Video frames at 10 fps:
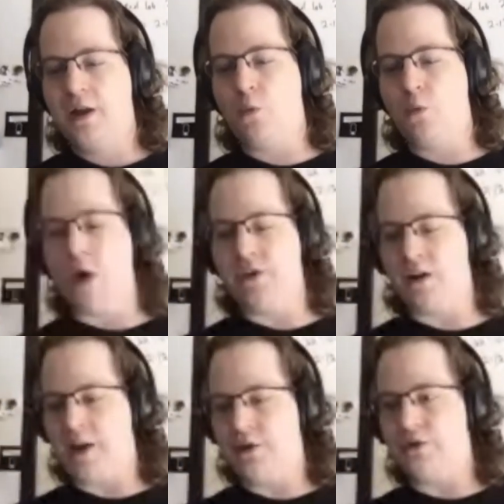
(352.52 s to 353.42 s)
one of the
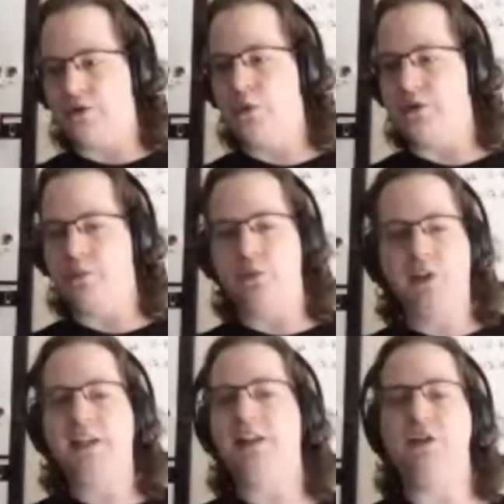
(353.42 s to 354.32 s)
competitors who was
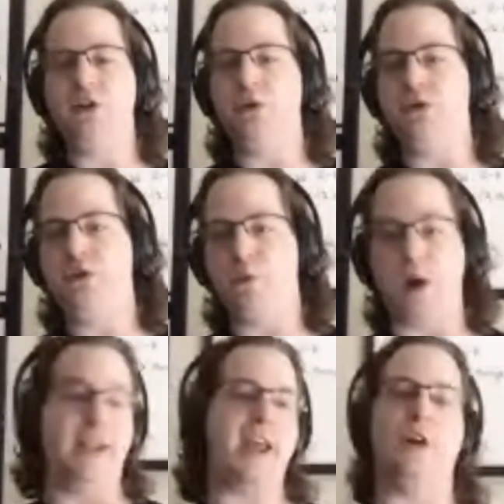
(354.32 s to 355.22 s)
completely new to
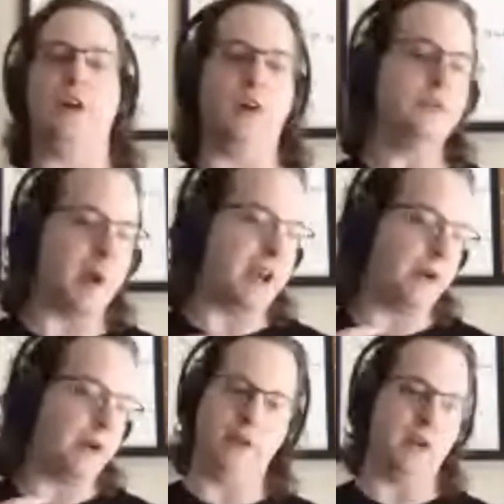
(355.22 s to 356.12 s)
one of the categories,
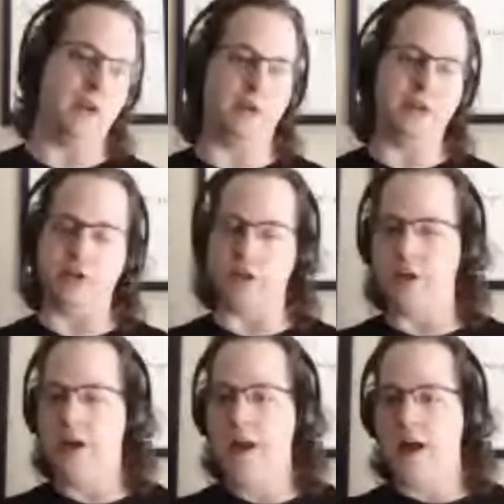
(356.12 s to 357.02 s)
binary
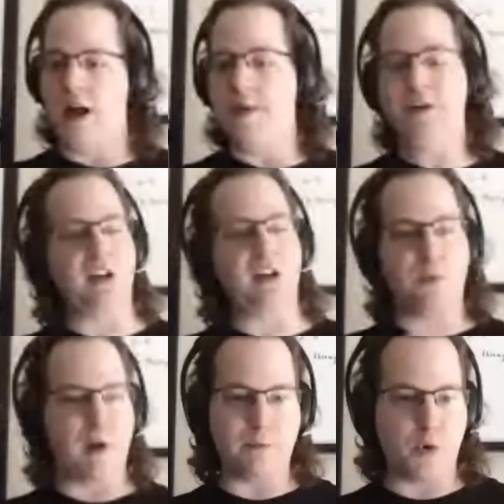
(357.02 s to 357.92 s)
exploitation, um, had done a
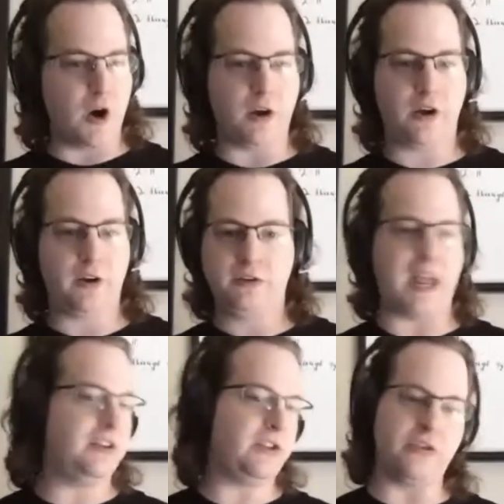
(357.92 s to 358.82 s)
lot of web work,
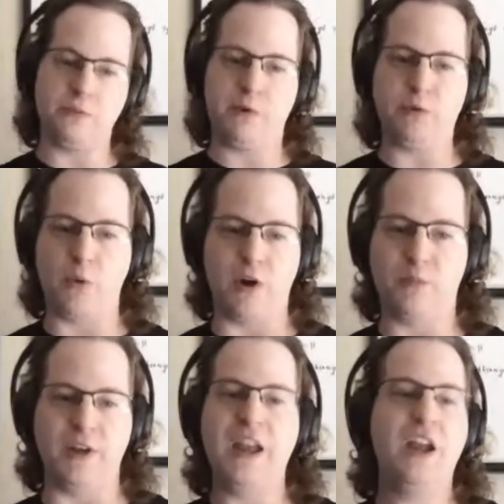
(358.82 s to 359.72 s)
had done some crypto
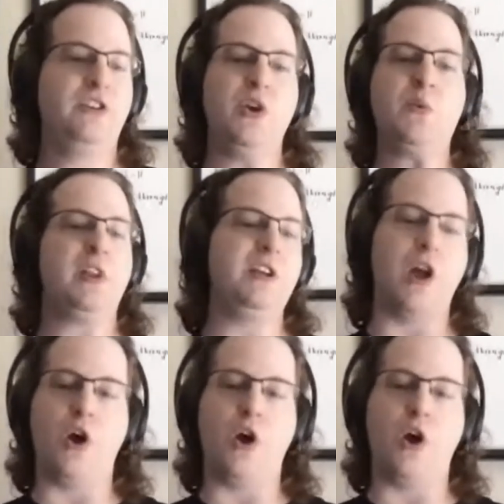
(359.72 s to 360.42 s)
work, but didn't really